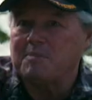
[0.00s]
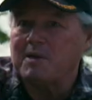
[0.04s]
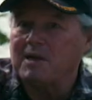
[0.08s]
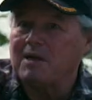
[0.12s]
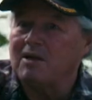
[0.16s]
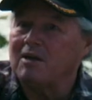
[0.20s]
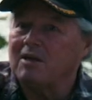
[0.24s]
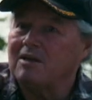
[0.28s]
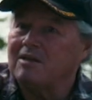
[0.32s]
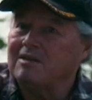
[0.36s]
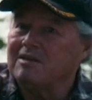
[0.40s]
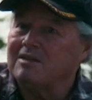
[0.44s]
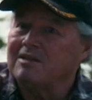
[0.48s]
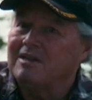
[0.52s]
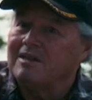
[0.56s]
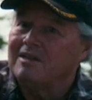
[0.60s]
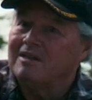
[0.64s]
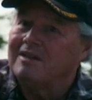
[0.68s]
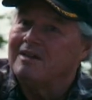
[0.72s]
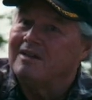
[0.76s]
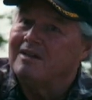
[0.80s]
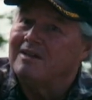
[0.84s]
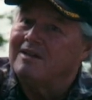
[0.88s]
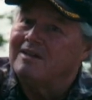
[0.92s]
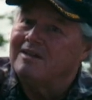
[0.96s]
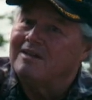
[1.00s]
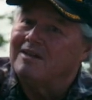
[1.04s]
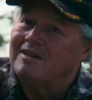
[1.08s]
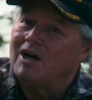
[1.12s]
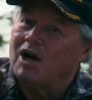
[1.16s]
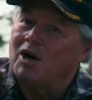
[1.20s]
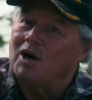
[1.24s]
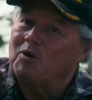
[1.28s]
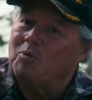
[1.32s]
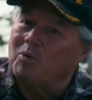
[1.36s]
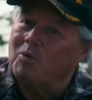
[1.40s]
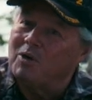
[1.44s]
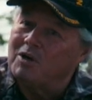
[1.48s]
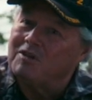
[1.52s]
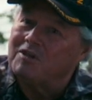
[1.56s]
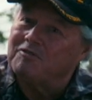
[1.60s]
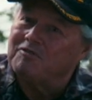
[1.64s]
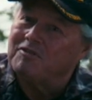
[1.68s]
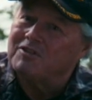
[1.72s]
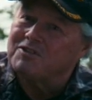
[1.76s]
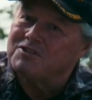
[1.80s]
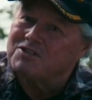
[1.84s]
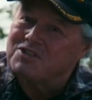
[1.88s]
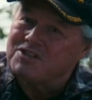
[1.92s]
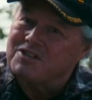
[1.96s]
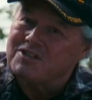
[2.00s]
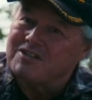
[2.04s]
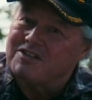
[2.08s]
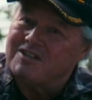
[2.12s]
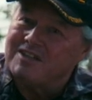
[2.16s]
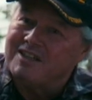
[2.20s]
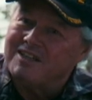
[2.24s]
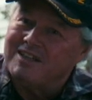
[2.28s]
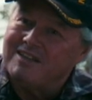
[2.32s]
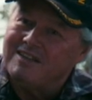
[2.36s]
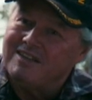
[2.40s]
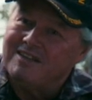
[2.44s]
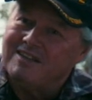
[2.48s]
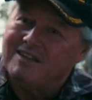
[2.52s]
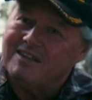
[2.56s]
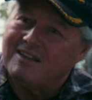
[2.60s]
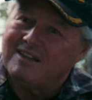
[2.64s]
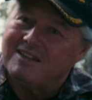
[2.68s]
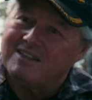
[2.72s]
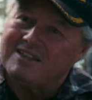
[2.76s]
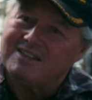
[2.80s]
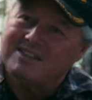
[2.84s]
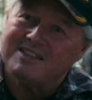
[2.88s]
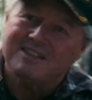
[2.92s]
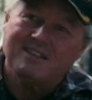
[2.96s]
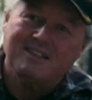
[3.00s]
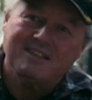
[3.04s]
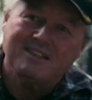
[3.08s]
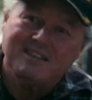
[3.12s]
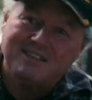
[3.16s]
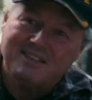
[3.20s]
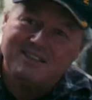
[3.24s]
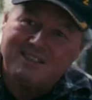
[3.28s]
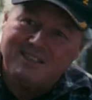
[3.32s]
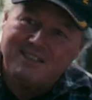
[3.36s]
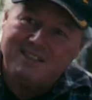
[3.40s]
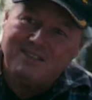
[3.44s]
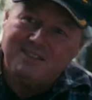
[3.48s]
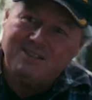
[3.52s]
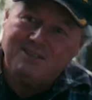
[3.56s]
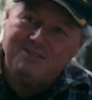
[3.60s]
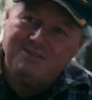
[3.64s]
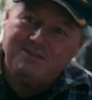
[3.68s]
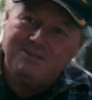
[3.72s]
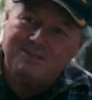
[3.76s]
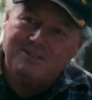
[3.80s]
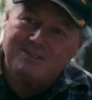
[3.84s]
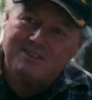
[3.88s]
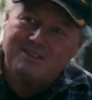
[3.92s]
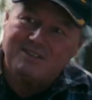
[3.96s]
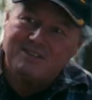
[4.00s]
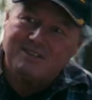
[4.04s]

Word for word: been a a wonderful journey and it still continues.